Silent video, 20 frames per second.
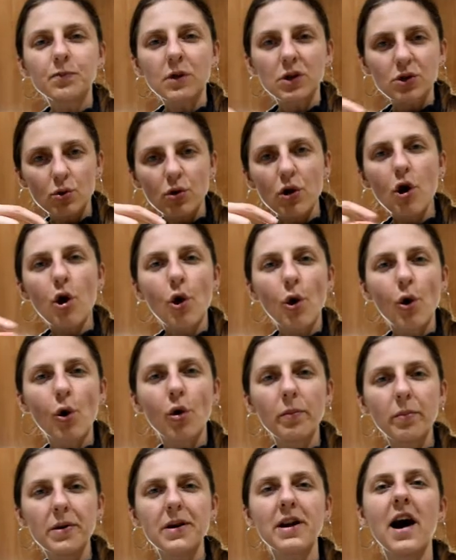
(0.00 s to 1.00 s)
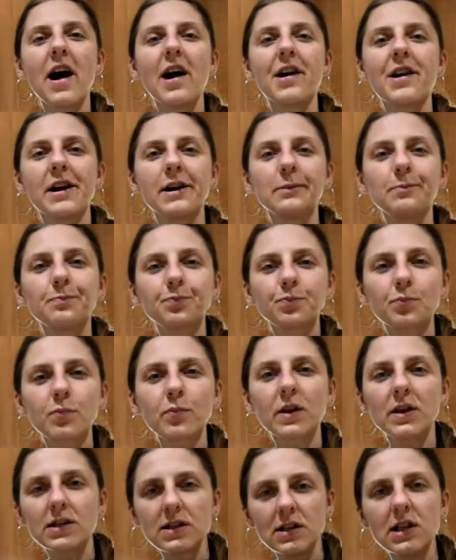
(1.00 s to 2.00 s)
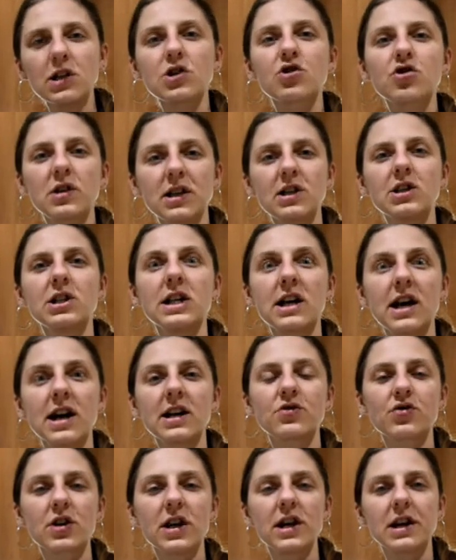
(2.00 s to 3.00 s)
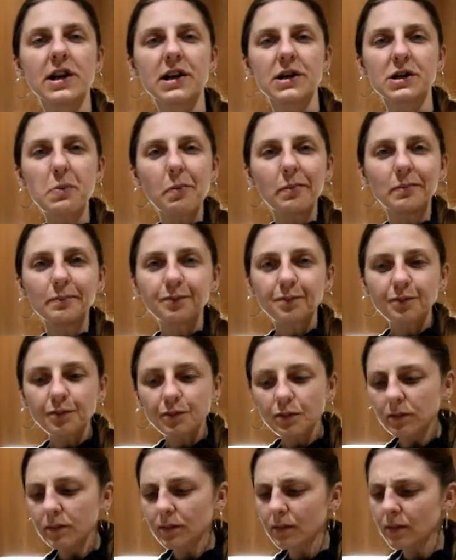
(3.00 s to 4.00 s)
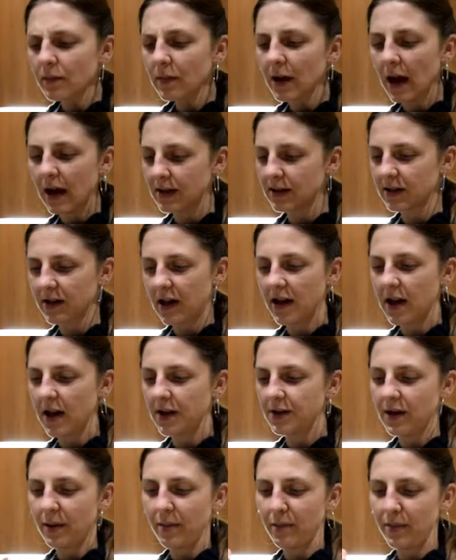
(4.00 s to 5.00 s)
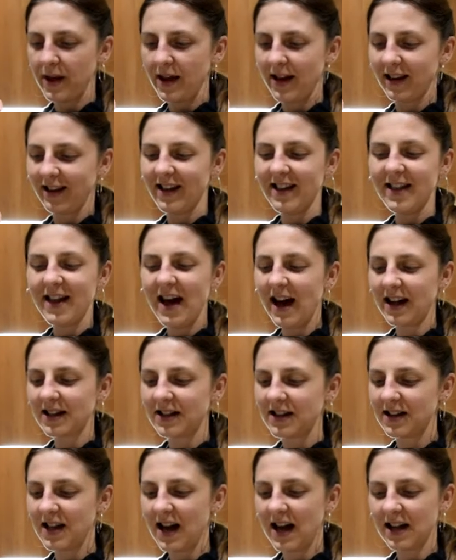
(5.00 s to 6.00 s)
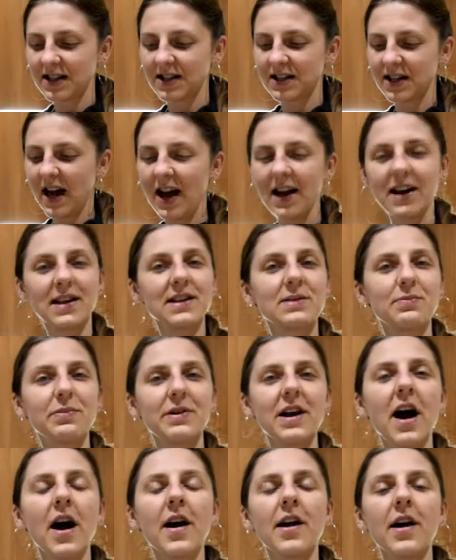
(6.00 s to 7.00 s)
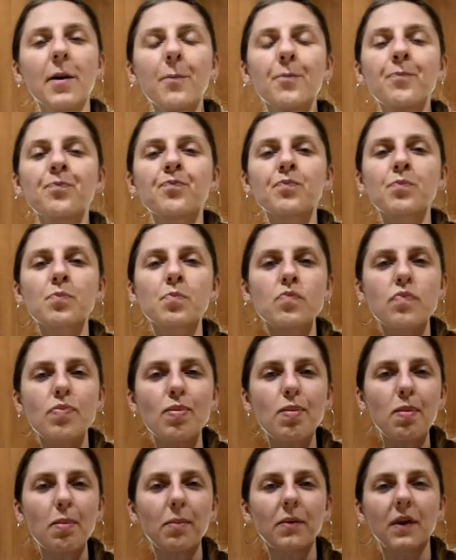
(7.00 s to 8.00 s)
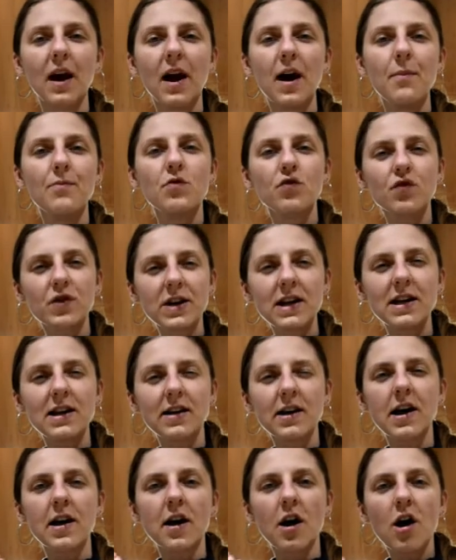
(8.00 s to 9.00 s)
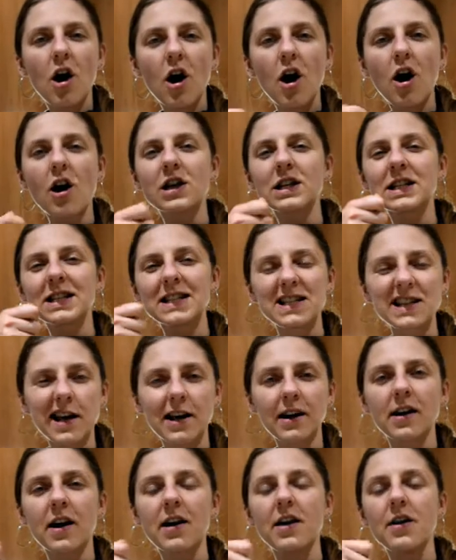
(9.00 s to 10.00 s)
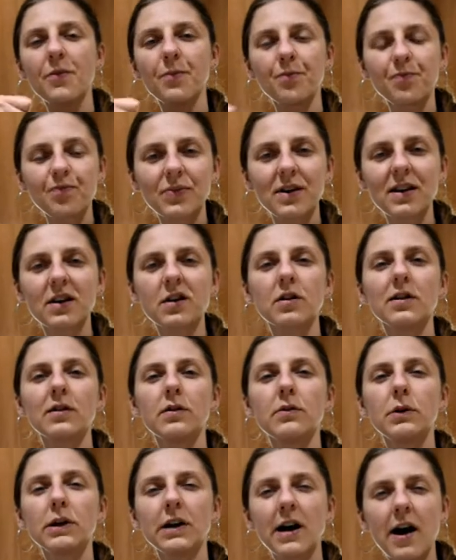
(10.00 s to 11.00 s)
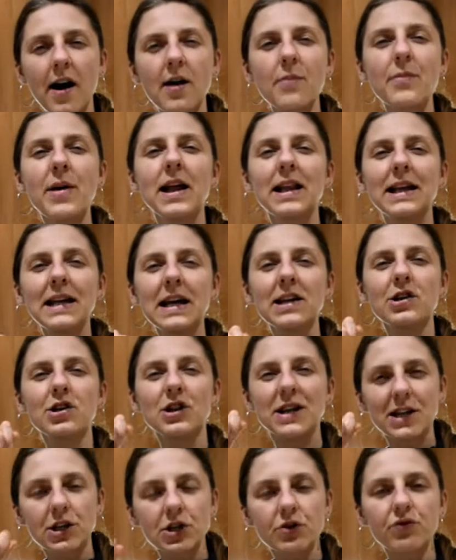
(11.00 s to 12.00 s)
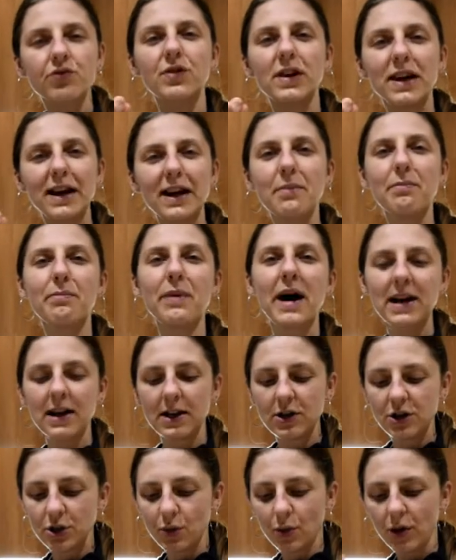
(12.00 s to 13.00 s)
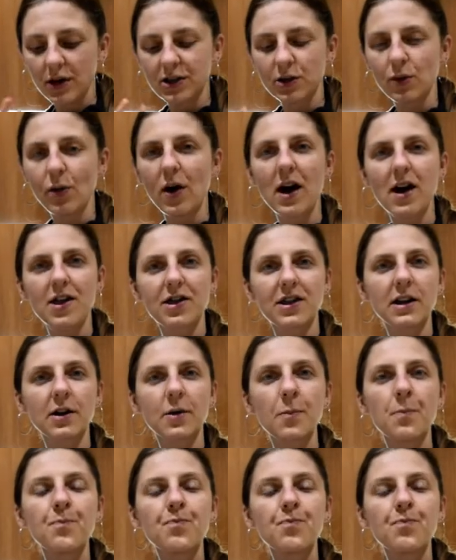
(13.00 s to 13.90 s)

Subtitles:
So the whole banana is literally dehydrated, and it's kind of ended up being that size banana, and really kind of hard and like kind of caramelly, and you need to really bite into it. So I think